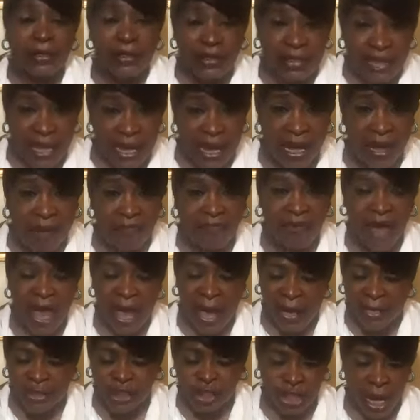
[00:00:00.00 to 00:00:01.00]

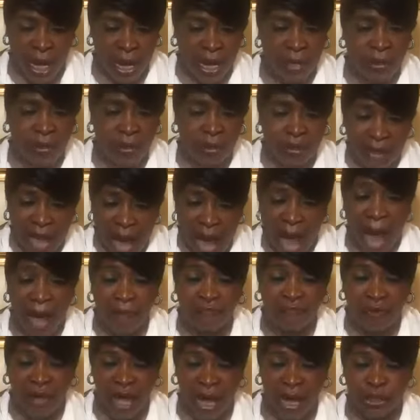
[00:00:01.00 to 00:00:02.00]
division.
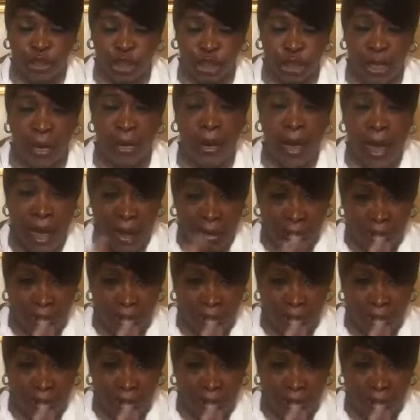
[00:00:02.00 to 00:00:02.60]
Division.